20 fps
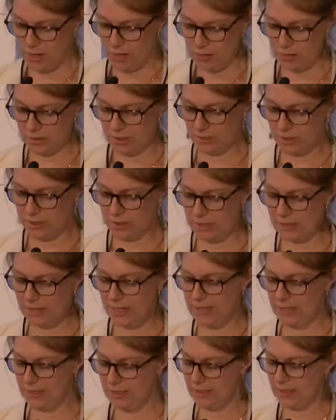Some
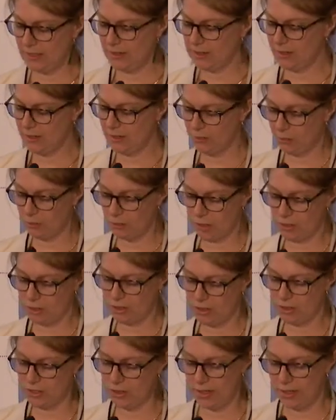exciting things have
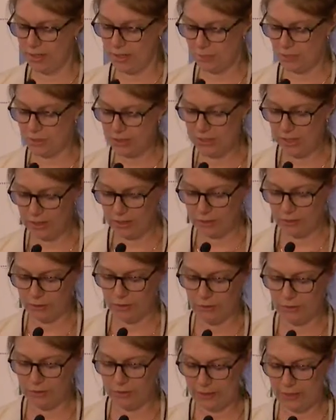emerged, in
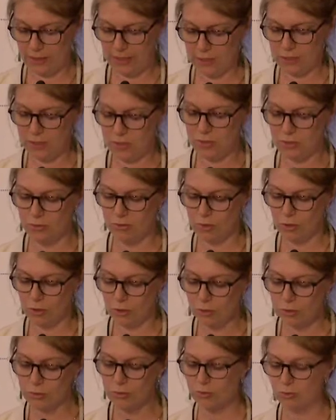particular related to the
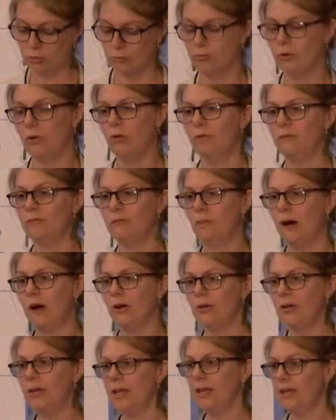crucial role of
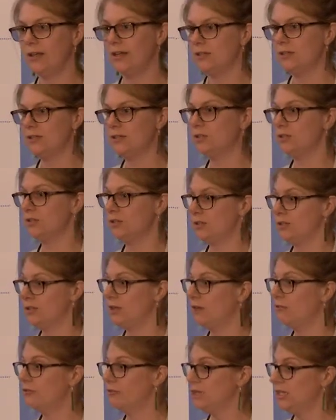Maori and indigenous
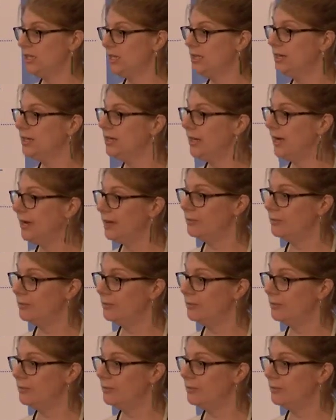sovereignty